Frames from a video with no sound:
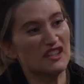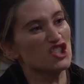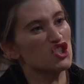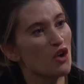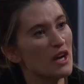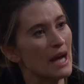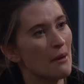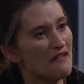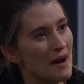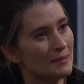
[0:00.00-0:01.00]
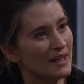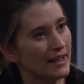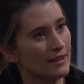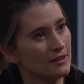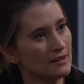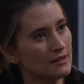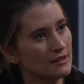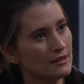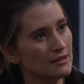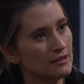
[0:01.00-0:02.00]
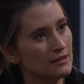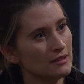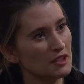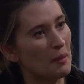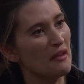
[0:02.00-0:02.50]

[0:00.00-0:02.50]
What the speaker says: it destroyed our family? You're